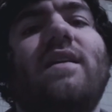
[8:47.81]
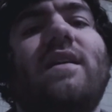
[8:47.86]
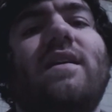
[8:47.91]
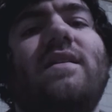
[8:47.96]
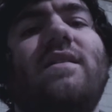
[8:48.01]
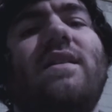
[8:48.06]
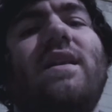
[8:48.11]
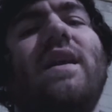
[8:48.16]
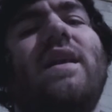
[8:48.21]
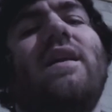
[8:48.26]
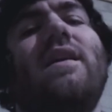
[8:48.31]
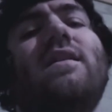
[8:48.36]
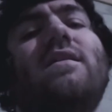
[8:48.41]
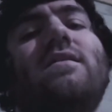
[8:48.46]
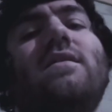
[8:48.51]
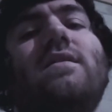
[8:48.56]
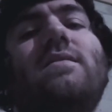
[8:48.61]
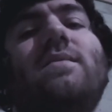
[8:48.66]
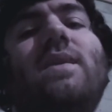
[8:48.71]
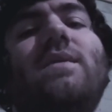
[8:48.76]
and yeah,
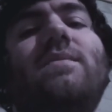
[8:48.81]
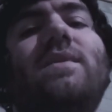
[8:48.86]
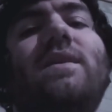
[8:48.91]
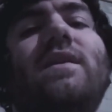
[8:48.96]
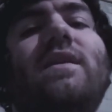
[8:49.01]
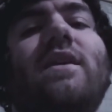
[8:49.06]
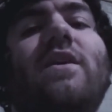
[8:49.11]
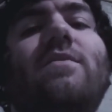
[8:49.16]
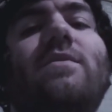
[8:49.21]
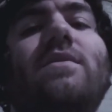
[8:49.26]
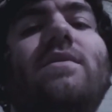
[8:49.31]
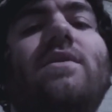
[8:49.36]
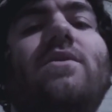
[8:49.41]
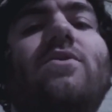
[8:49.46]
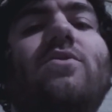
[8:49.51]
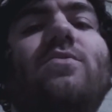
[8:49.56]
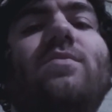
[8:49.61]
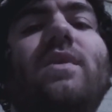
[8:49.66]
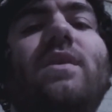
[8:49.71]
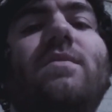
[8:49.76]
like maybe it could help a
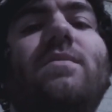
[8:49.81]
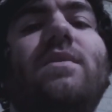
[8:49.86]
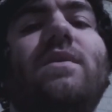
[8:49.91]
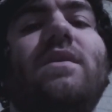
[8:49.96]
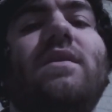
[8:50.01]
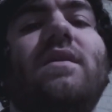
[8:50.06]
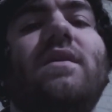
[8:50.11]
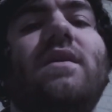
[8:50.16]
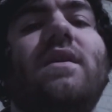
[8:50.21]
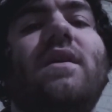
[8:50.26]
little bit, but